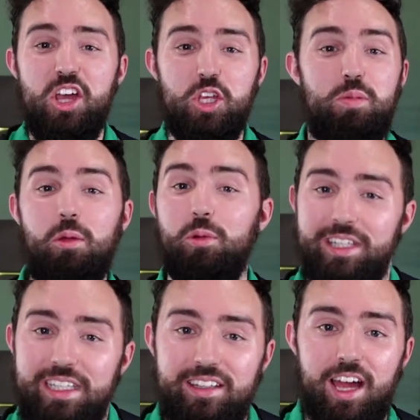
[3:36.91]
you probably
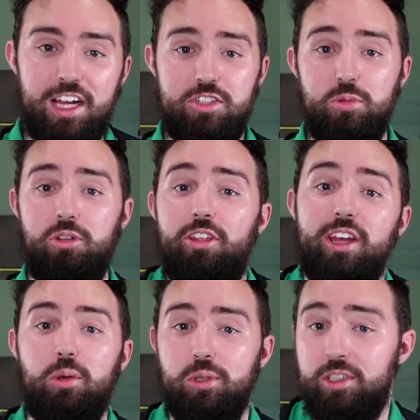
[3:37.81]
wouldn't eat that because you would
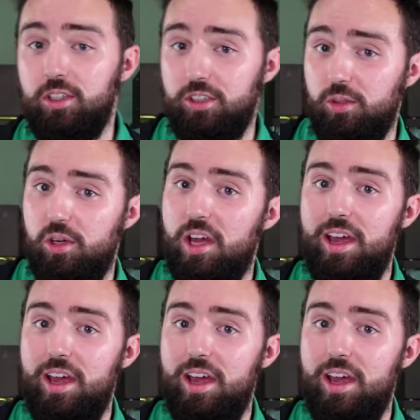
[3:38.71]
think it would kill you.